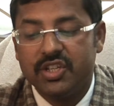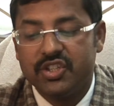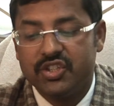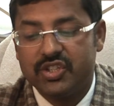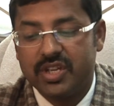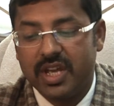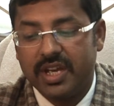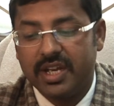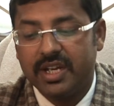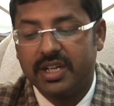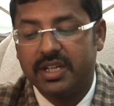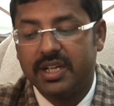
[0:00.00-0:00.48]

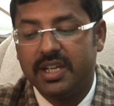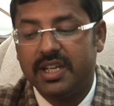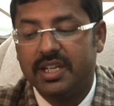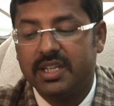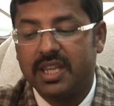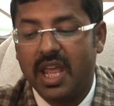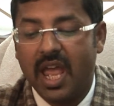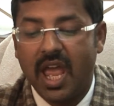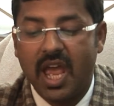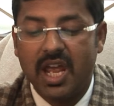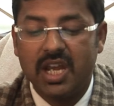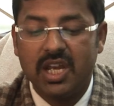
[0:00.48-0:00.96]
Genetics
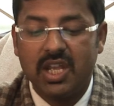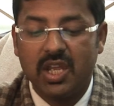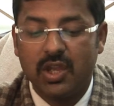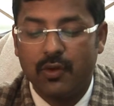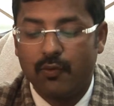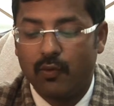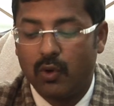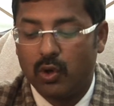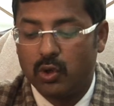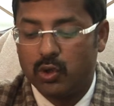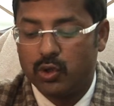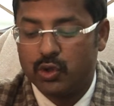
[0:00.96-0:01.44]
and
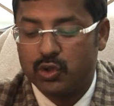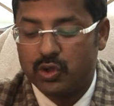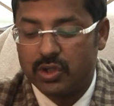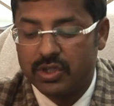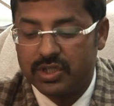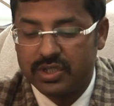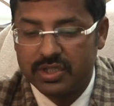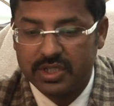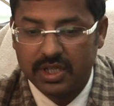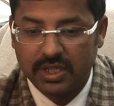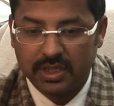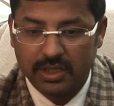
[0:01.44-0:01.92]
Evolution
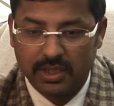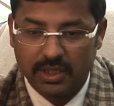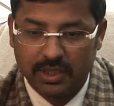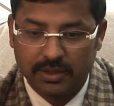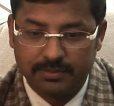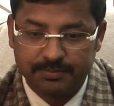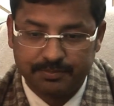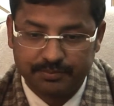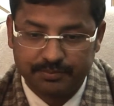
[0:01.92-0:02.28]
journal.